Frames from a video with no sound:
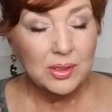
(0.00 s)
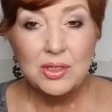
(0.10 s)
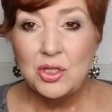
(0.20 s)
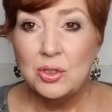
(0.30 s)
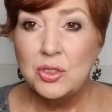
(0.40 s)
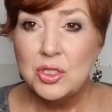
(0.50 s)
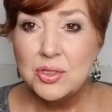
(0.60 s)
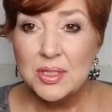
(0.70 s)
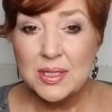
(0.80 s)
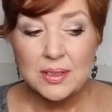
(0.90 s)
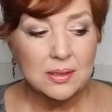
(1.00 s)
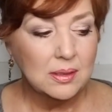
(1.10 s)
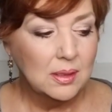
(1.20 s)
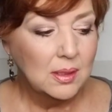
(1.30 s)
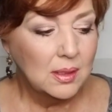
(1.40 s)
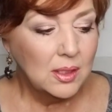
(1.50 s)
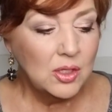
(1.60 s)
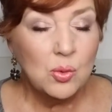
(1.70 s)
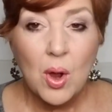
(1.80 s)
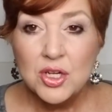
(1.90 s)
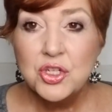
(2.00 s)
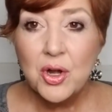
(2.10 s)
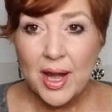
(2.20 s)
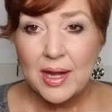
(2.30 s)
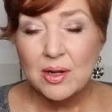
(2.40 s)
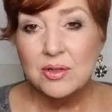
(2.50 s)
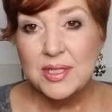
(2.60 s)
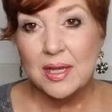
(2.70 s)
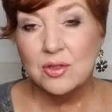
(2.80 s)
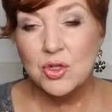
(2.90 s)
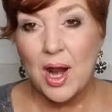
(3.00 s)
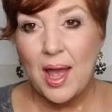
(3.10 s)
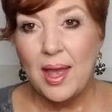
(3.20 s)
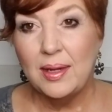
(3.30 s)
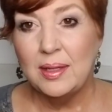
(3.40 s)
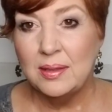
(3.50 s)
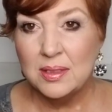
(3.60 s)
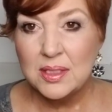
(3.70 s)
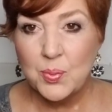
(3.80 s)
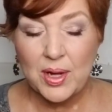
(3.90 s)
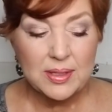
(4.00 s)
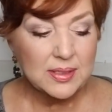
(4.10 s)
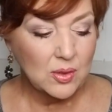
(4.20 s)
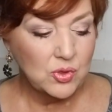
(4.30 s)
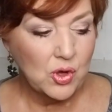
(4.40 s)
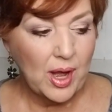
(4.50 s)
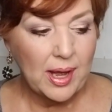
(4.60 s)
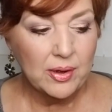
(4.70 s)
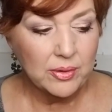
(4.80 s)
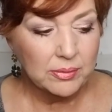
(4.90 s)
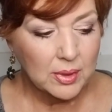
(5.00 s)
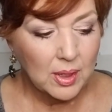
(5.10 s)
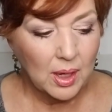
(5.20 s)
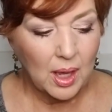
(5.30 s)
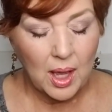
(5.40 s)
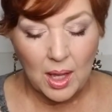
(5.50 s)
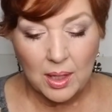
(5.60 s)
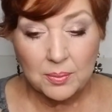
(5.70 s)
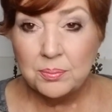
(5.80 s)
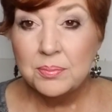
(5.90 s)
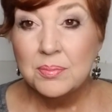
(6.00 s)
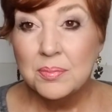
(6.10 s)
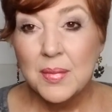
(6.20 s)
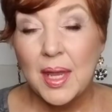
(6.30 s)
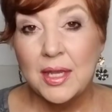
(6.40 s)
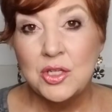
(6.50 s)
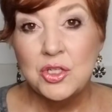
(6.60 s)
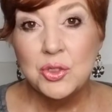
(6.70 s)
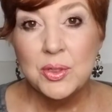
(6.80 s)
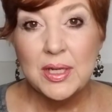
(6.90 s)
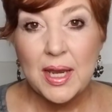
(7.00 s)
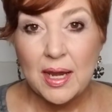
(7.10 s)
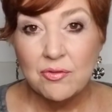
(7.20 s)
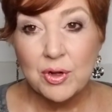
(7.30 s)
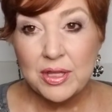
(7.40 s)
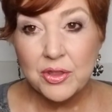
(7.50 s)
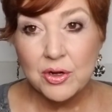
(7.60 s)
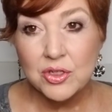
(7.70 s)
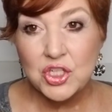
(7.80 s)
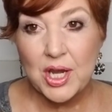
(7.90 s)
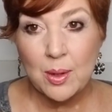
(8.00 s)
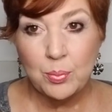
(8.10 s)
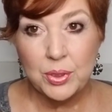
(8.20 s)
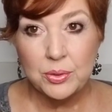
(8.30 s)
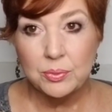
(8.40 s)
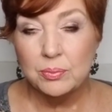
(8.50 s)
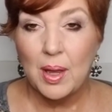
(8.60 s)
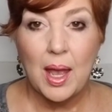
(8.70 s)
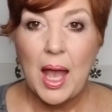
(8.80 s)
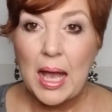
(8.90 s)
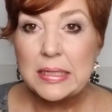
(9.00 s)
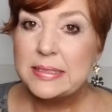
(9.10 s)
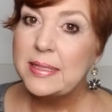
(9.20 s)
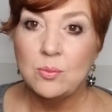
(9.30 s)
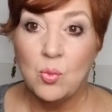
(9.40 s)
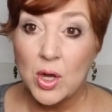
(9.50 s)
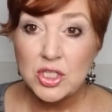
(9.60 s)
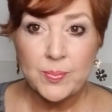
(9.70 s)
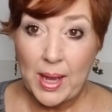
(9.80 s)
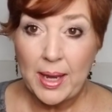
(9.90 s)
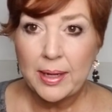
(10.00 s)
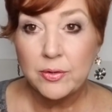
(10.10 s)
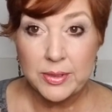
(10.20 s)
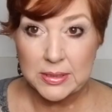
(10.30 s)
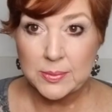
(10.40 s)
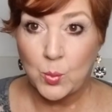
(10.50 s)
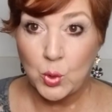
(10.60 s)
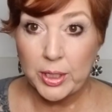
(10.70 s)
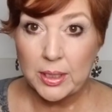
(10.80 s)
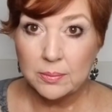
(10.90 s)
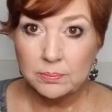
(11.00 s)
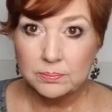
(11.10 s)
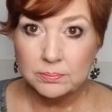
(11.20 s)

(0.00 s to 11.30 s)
You use it, you wash your hair, towel dry it, and then spray this on your hair. And you do it every third shampoo. I didn't wash my hair this morning.